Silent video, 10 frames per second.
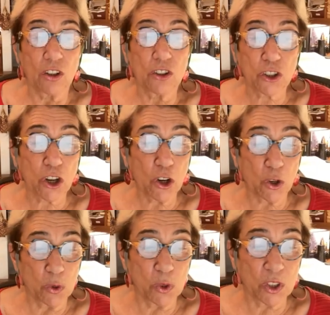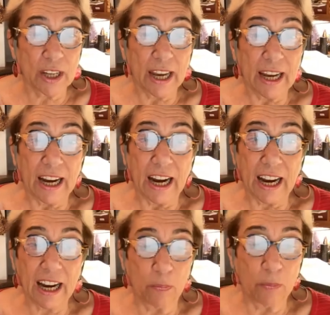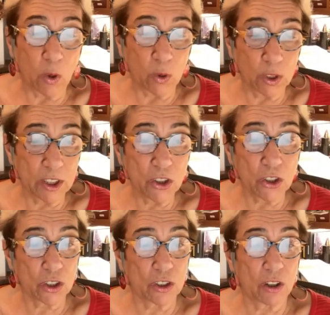shows how Polish